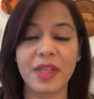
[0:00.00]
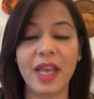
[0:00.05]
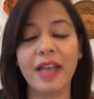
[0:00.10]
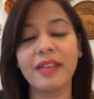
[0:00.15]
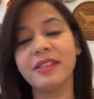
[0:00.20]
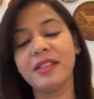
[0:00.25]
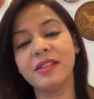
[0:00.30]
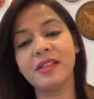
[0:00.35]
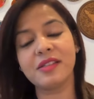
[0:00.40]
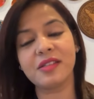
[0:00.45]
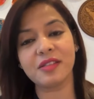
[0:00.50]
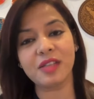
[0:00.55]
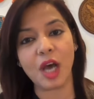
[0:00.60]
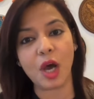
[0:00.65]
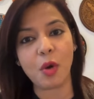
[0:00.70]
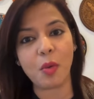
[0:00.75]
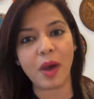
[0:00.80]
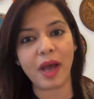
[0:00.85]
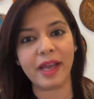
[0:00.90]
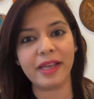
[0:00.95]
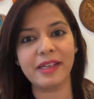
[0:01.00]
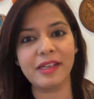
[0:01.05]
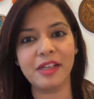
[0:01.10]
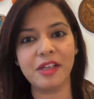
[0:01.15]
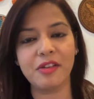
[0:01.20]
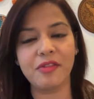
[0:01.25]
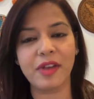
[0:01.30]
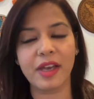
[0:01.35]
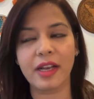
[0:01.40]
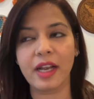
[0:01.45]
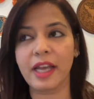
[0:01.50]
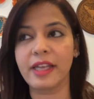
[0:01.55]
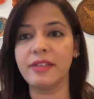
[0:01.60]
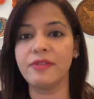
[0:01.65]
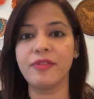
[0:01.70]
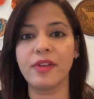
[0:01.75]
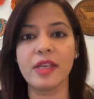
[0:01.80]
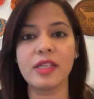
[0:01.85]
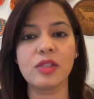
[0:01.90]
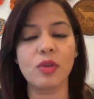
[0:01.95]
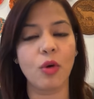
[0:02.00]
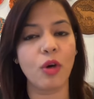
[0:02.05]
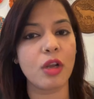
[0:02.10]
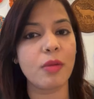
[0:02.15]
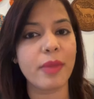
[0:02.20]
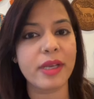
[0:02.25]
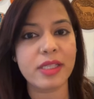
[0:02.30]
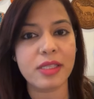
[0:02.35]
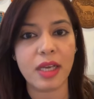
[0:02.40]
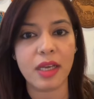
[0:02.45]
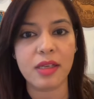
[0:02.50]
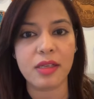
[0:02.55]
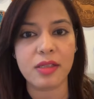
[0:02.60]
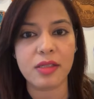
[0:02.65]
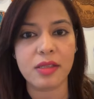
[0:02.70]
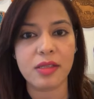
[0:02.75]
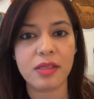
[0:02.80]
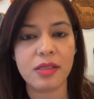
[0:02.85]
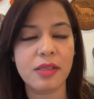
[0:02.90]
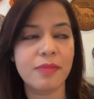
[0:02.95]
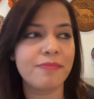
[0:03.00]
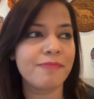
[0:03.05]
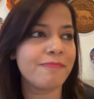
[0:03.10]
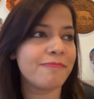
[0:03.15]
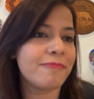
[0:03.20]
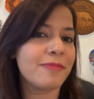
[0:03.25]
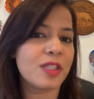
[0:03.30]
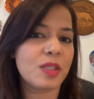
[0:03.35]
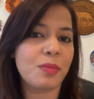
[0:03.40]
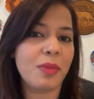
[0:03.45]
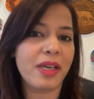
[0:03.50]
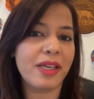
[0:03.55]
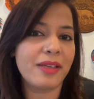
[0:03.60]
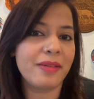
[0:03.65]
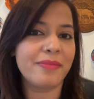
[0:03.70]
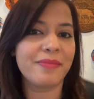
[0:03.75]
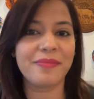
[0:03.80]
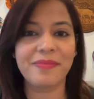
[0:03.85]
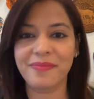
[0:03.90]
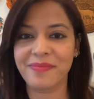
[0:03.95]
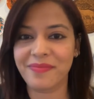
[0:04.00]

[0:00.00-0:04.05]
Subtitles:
I think this is how I live and I face all my challenges. Smile.